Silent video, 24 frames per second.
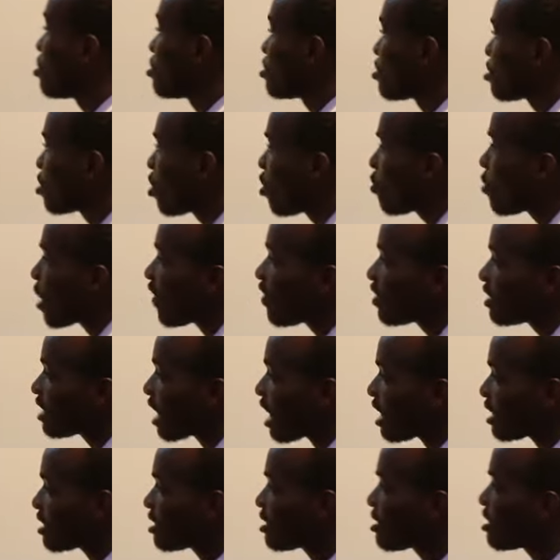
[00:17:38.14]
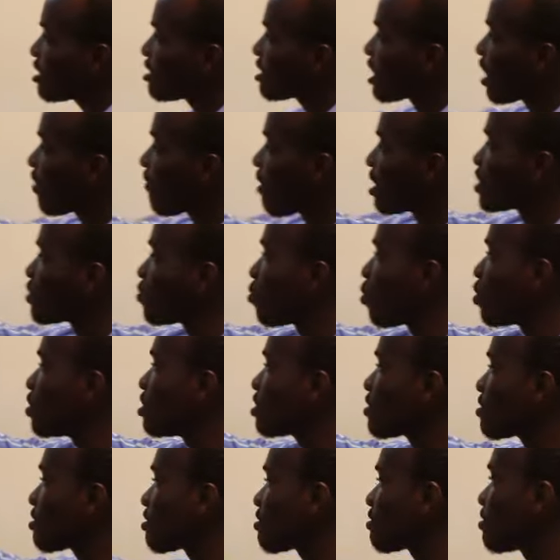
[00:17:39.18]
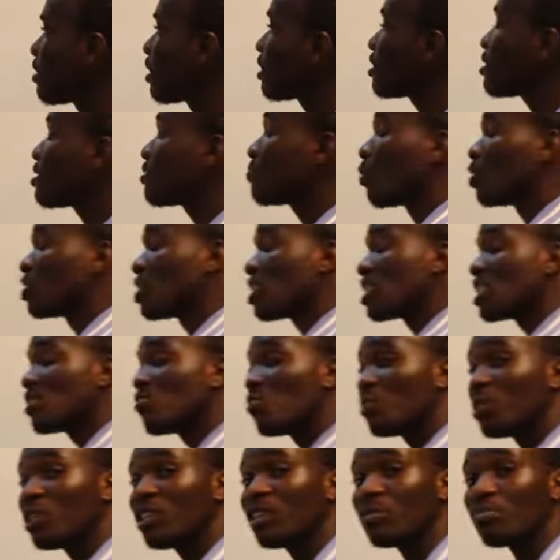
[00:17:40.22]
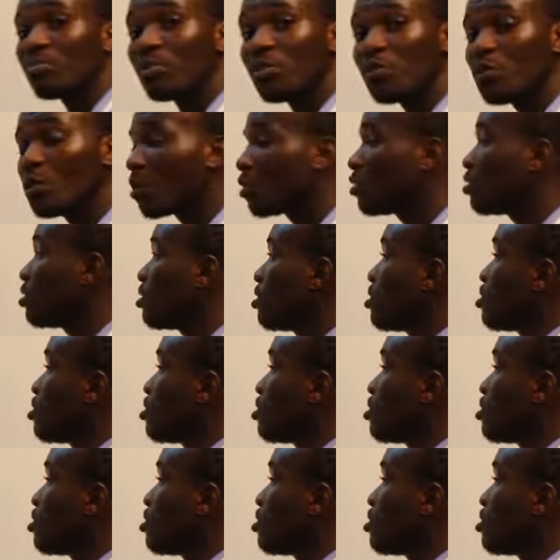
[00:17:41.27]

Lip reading: So we have this serves as the word credit purchases within the period.